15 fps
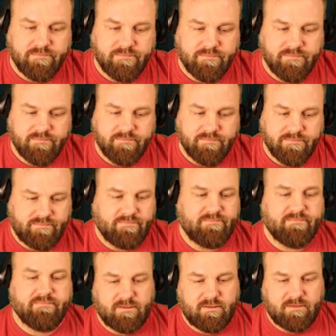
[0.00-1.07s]

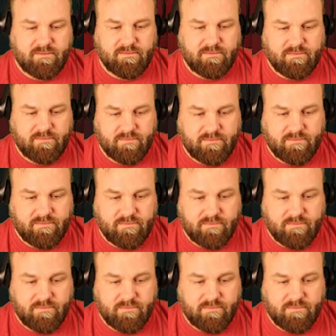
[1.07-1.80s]
(no one is talking)